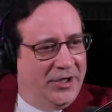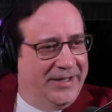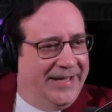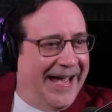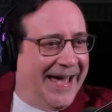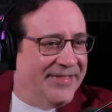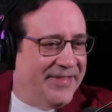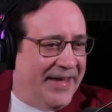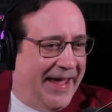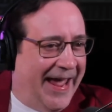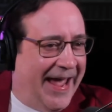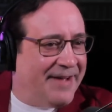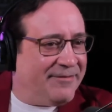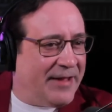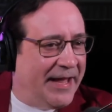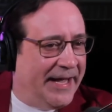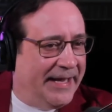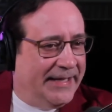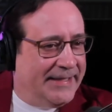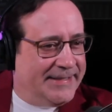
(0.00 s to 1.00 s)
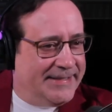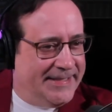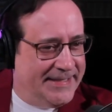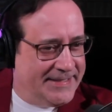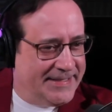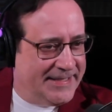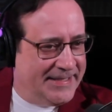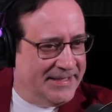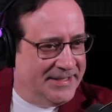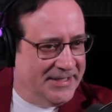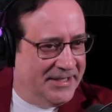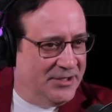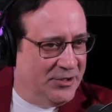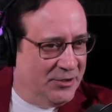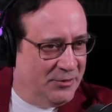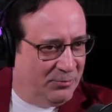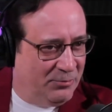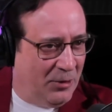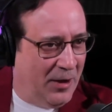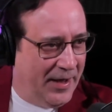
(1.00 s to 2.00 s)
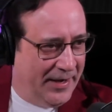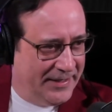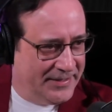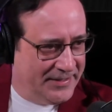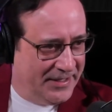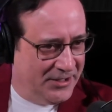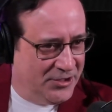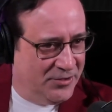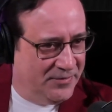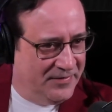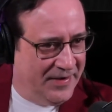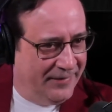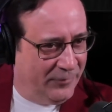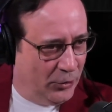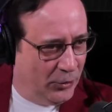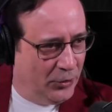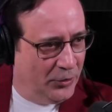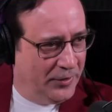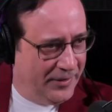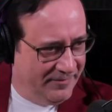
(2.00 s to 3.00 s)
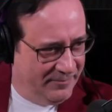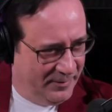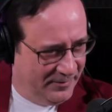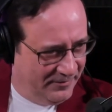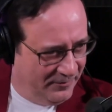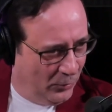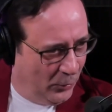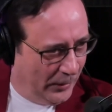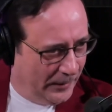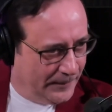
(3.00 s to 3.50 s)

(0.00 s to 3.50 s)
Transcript: Yeah, they have like discontinued products that you've never heard of before.